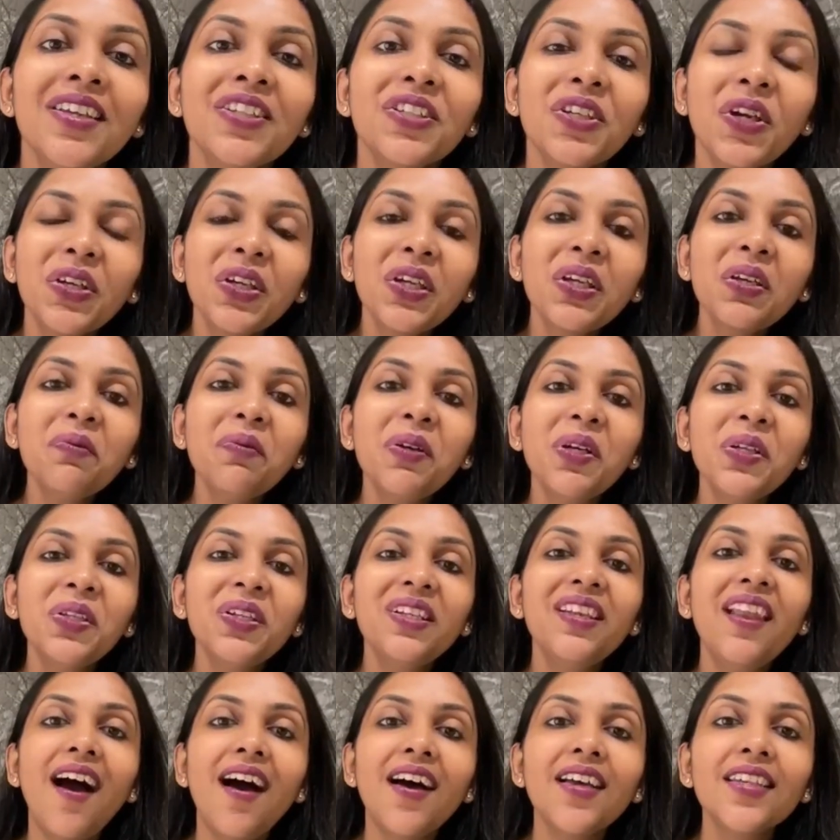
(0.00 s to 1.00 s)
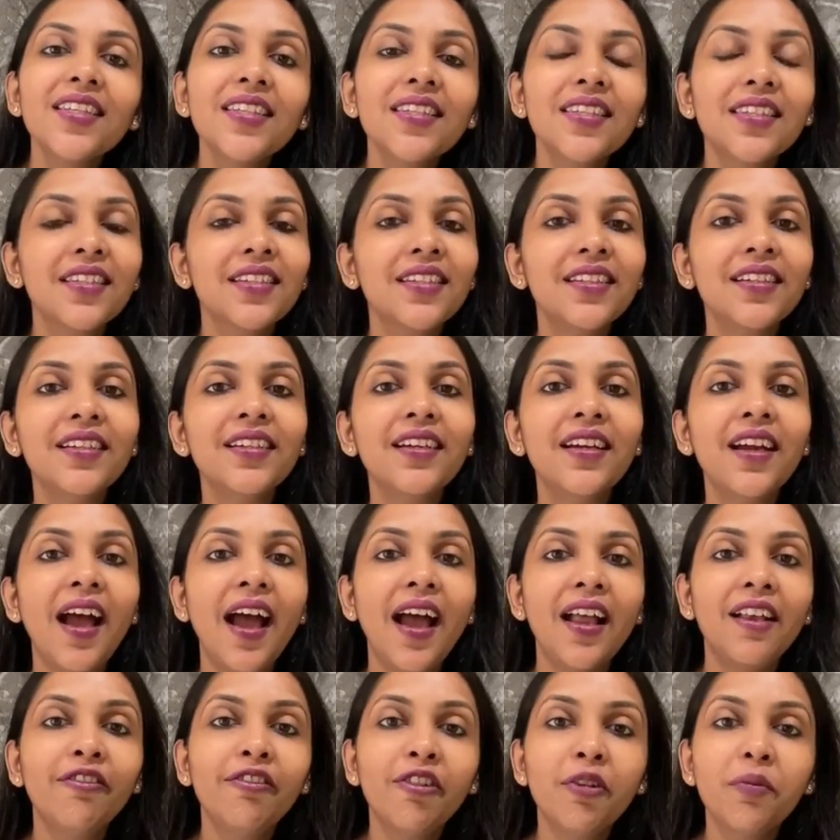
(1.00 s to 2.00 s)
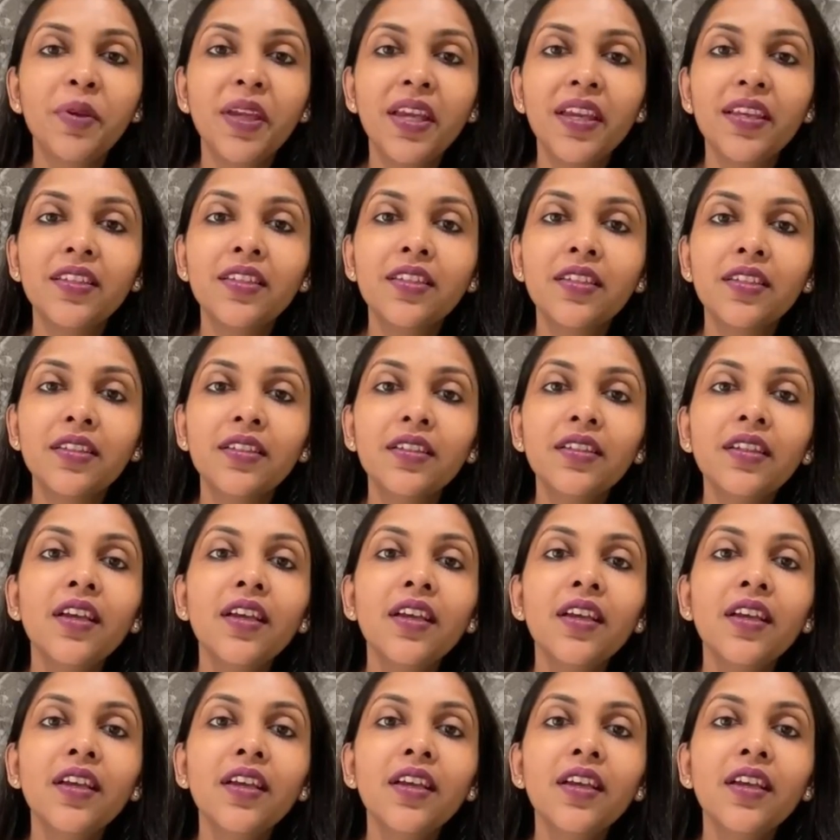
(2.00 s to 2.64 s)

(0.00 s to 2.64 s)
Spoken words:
Talking about the last alphabet,